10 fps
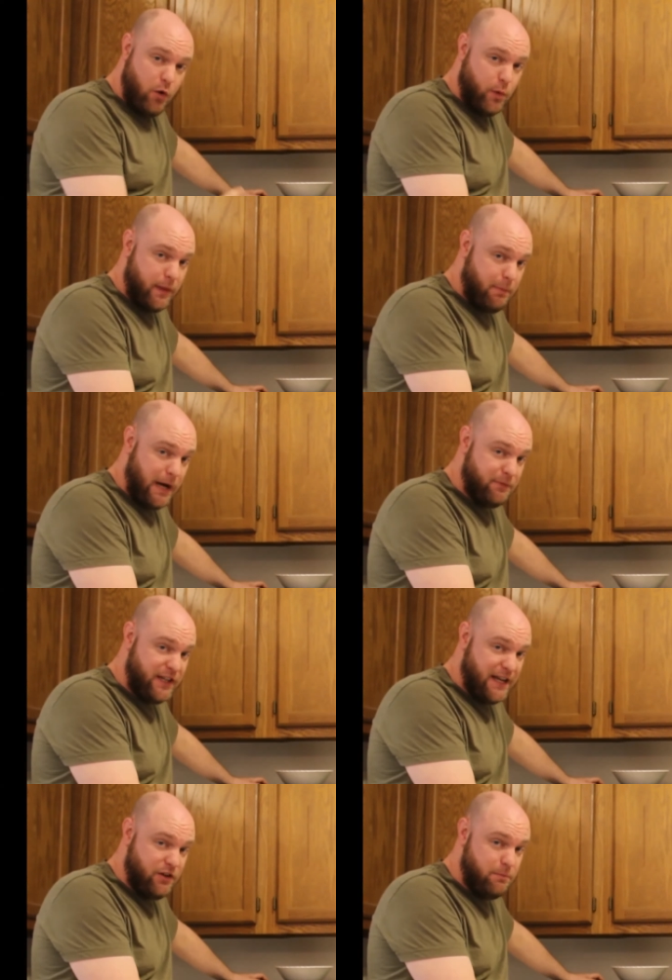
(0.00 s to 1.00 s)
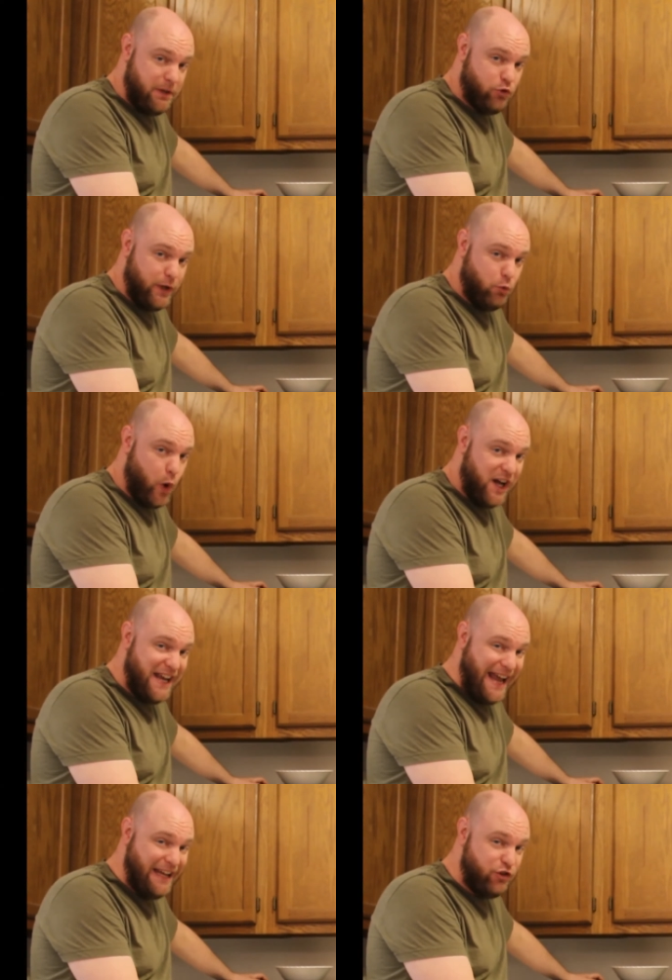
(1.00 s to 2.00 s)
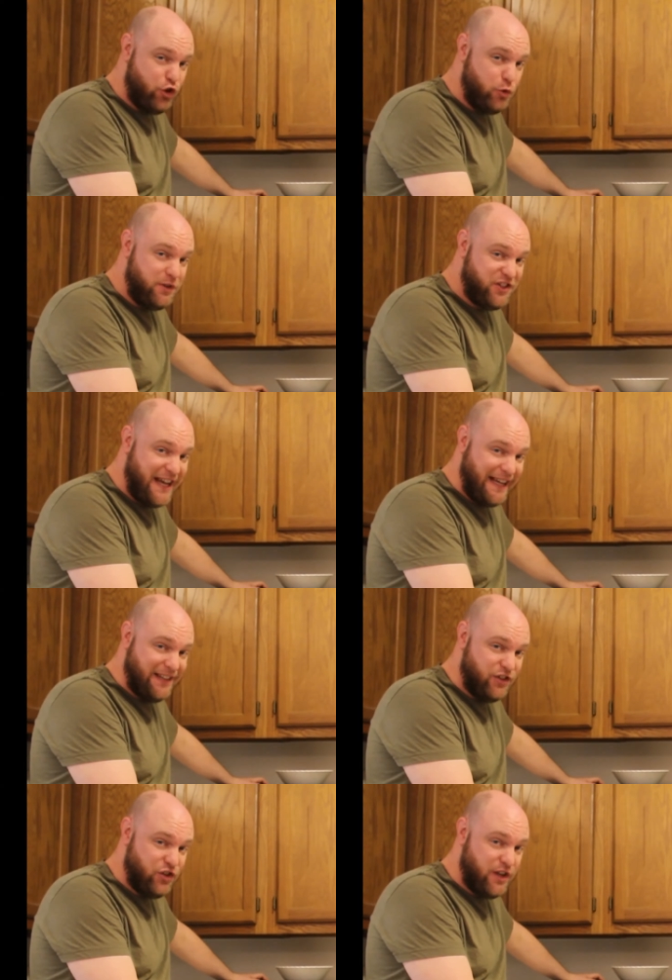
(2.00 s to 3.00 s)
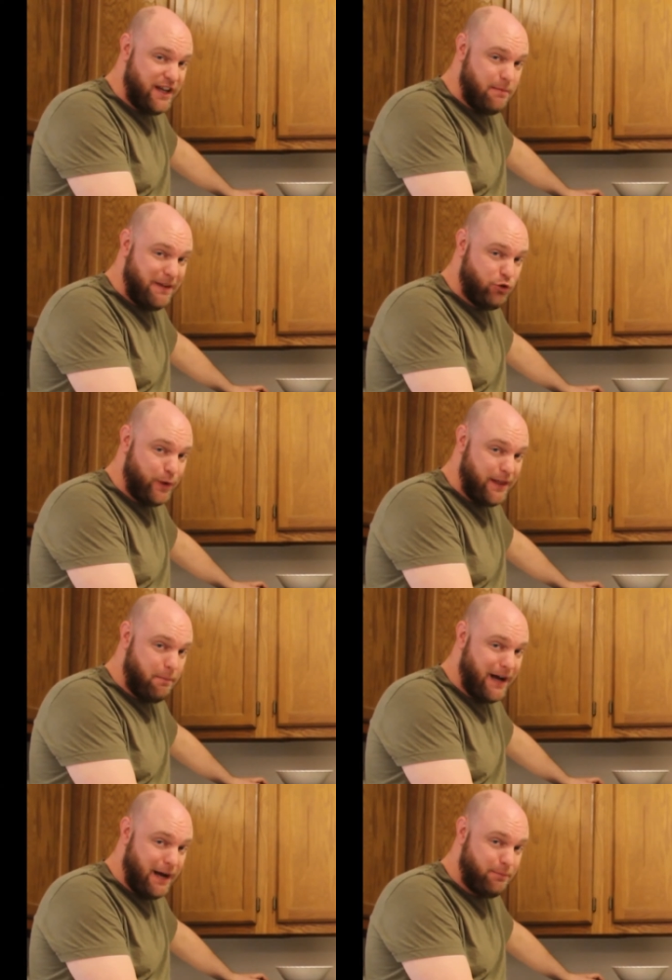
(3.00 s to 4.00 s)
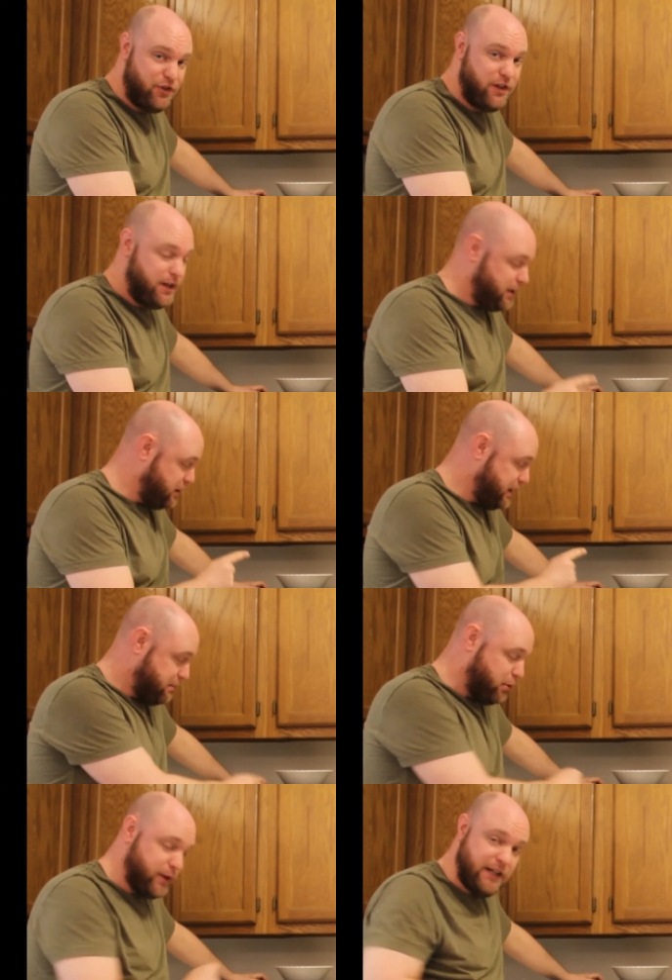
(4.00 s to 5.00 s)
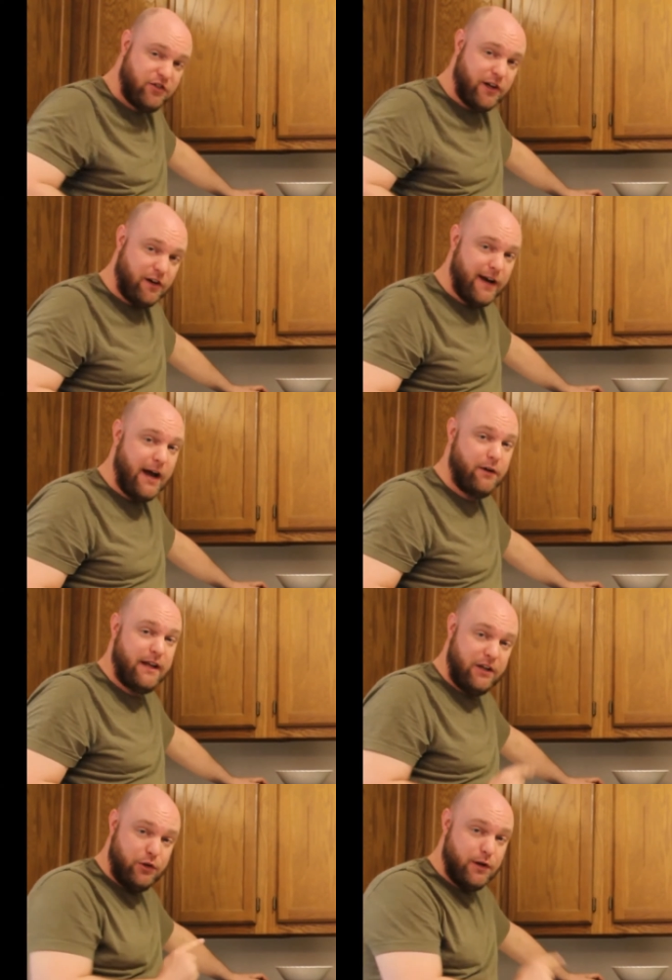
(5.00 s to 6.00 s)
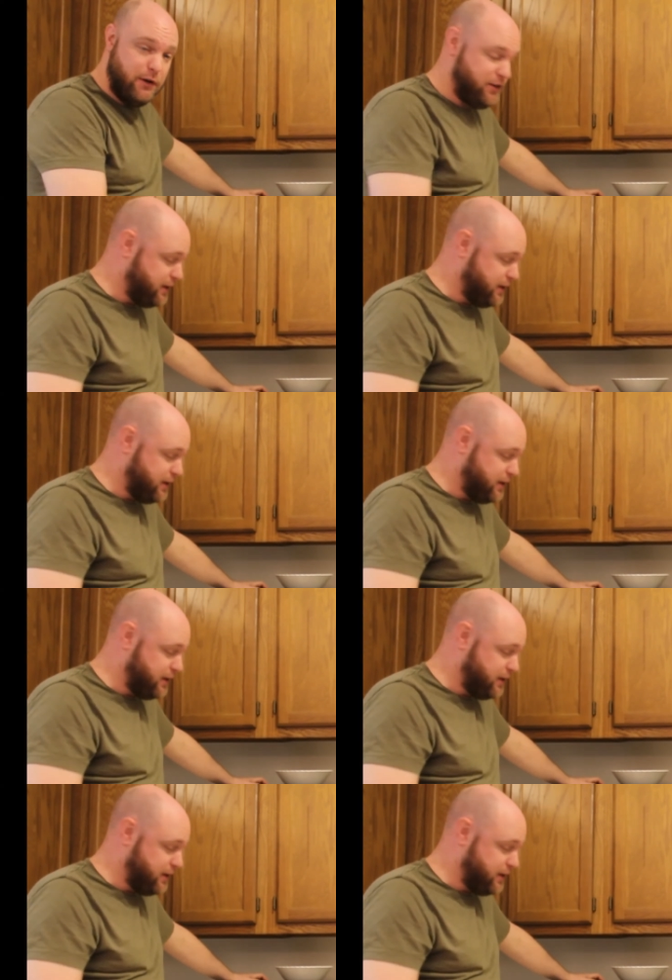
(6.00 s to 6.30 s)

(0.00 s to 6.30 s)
When the pops get between one and two seconds between the pops, you need to pull that sucker out and you know it's